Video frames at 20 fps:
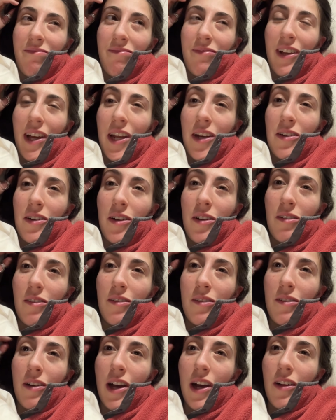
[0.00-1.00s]
I don't
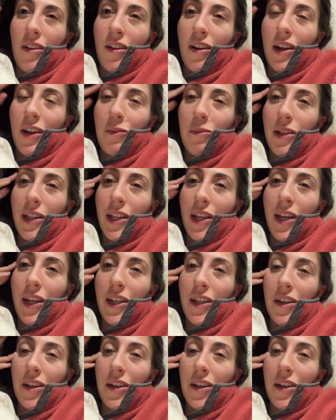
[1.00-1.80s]
know how long I've been laying